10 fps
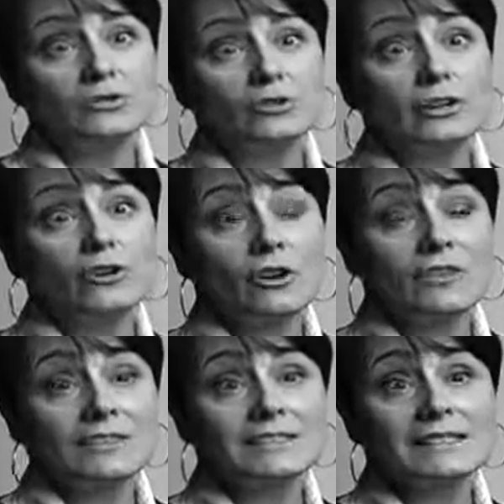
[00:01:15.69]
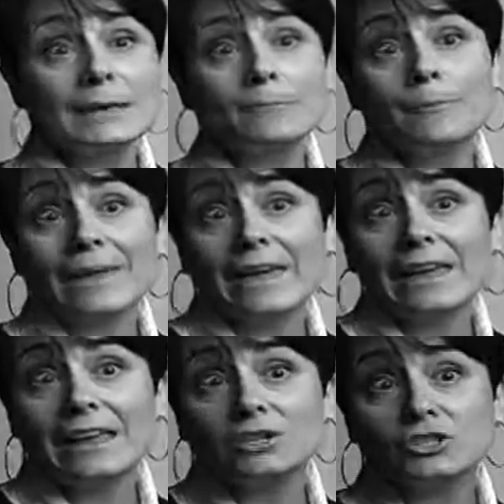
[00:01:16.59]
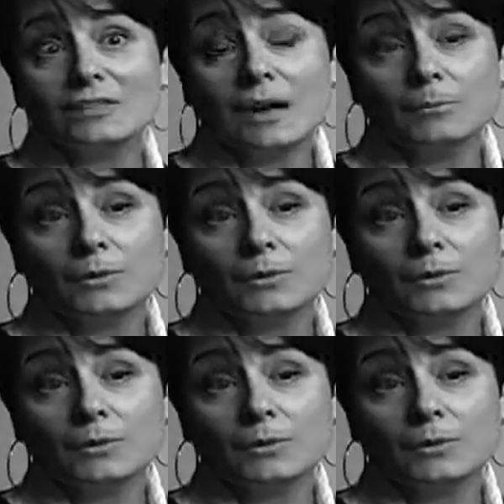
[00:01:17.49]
or you're on the same page as that